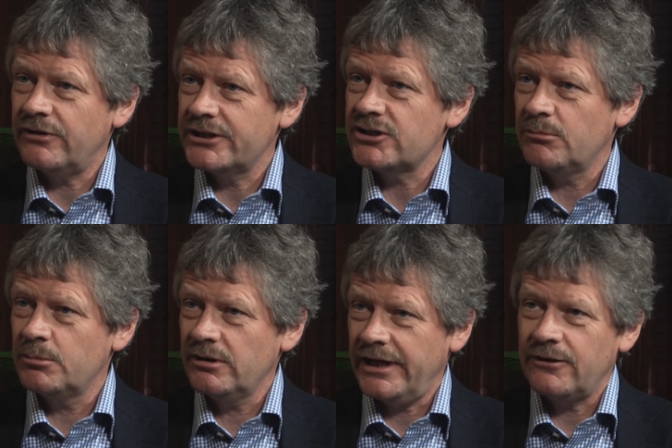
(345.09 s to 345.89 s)
for
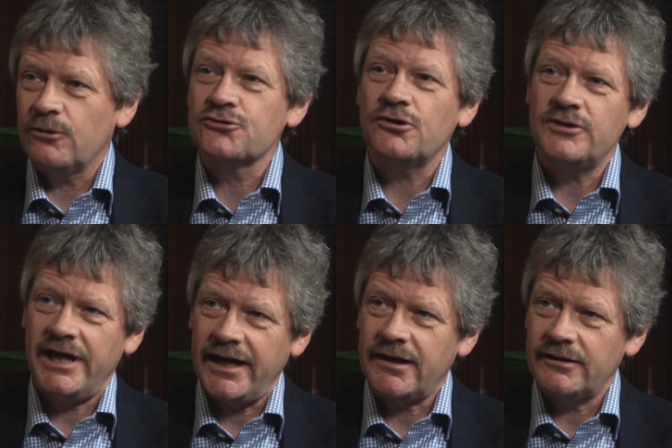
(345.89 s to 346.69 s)
example, and also
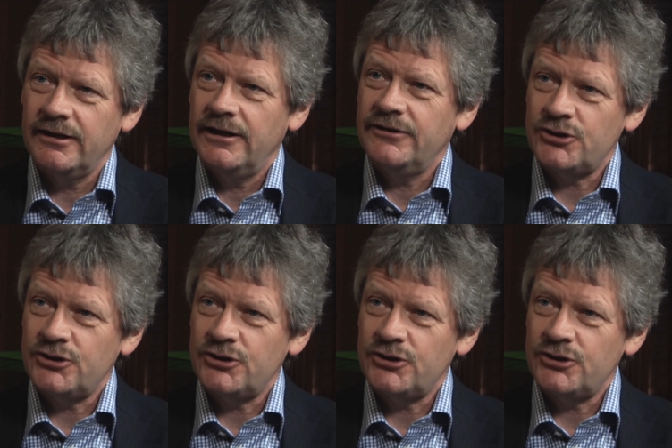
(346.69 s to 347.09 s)
there,